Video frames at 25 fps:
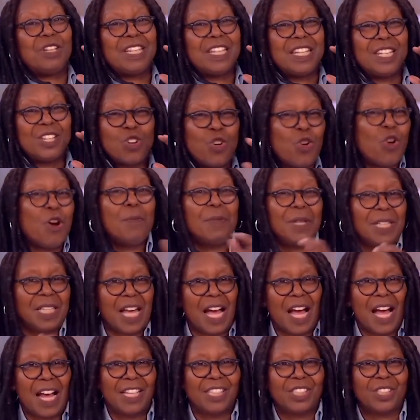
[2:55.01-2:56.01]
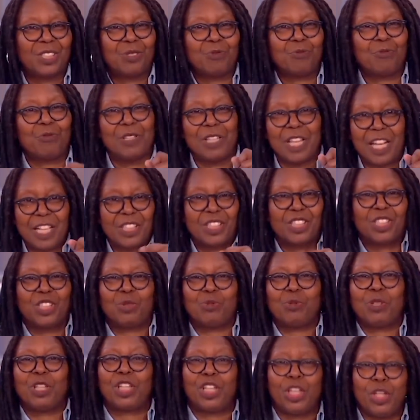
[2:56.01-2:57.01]
normalize
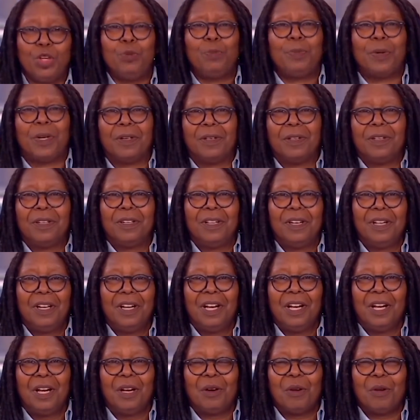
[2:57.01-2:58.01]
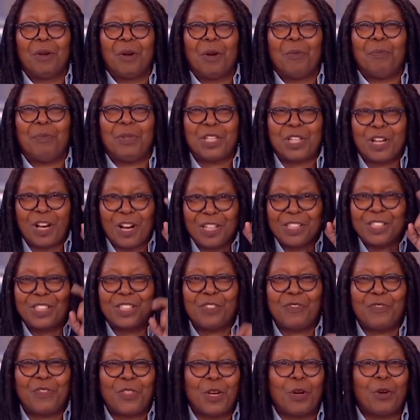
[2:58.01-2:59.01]
relations with Cuba. Oh,
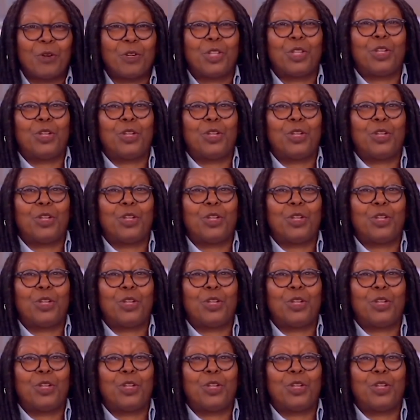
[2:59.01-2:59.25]
because yeah. of their